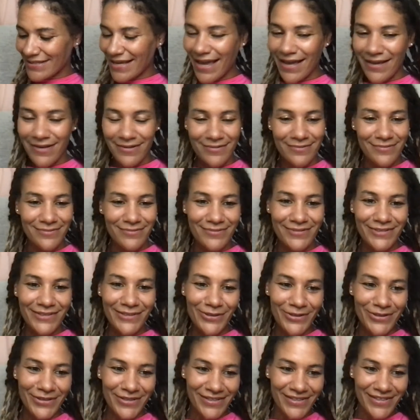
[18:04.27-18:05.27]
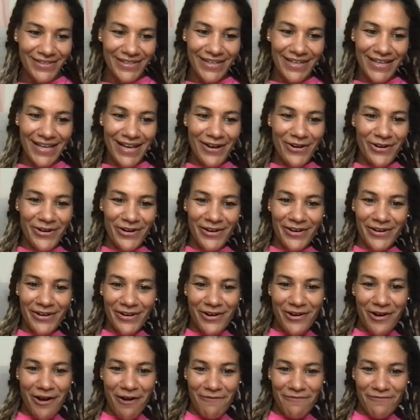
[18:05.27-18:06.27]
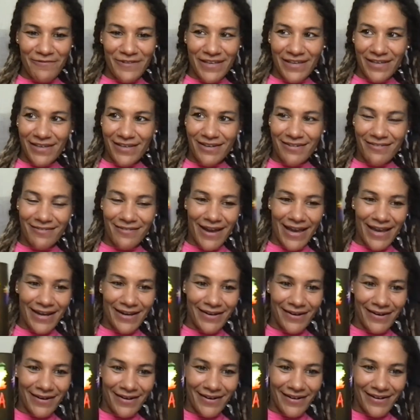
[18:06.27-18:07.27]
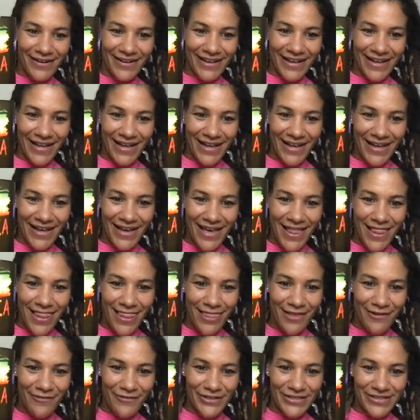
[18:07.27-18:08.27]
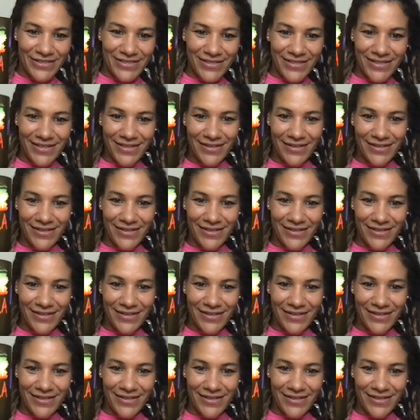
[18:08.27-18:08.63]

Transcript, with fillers: Yeah, look, I got another coffee right here. I love it.